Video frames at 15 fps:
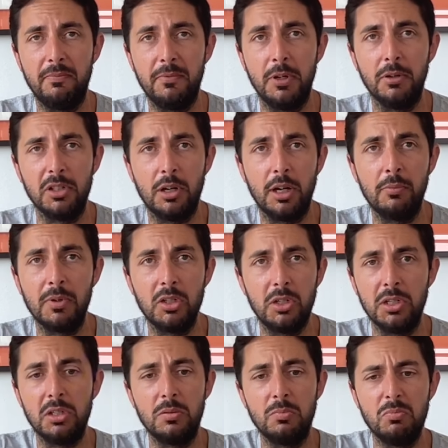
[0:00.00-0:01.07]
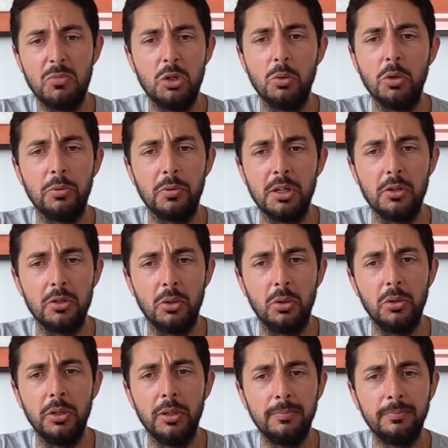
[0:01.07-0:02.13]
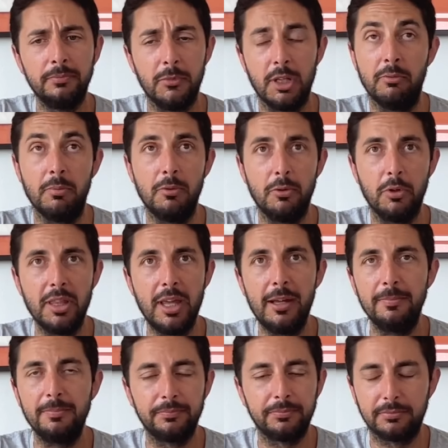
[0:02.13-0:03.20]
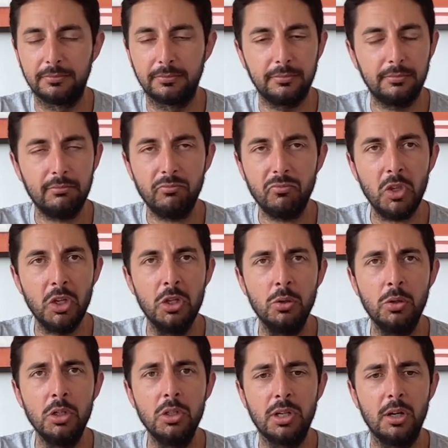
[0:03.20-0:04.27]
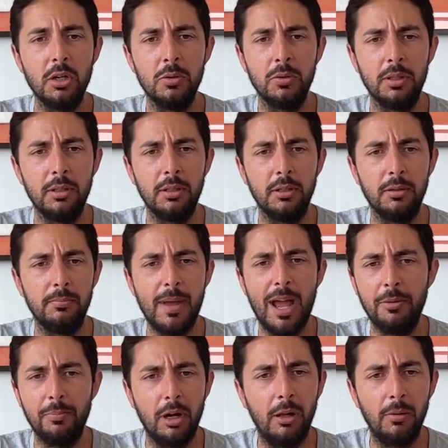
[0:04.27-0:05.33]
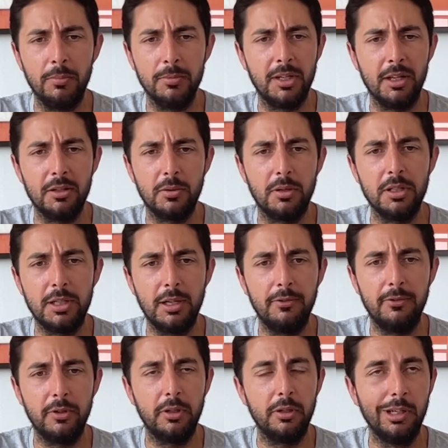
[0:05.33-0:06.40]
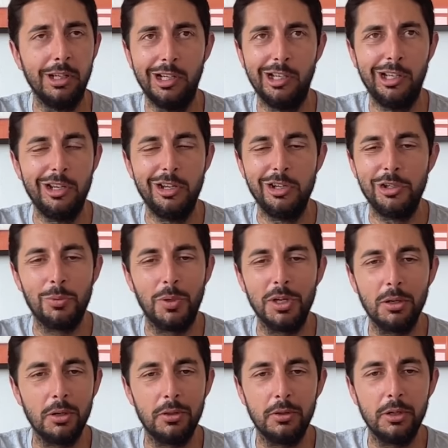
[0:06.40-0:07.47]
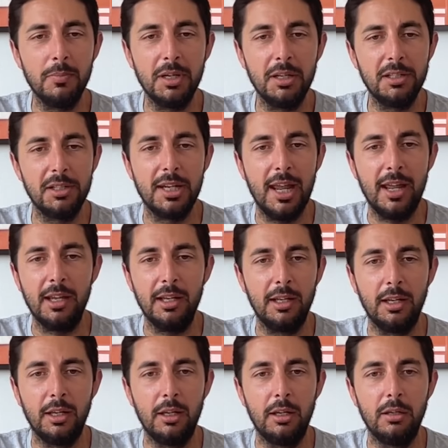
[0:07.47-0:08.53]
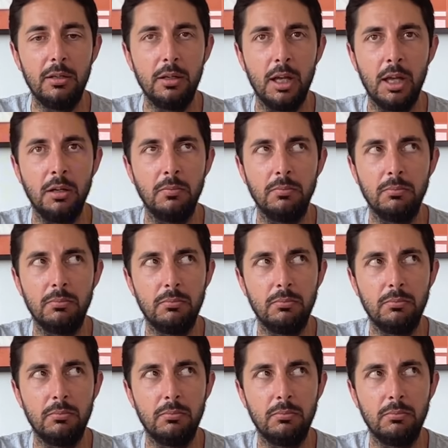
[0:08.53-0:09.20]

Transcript: you know, starting when she's two or three years old, even before that, you can start doing you know math problems that sort of stuff for 20 or 30 minutes a day, and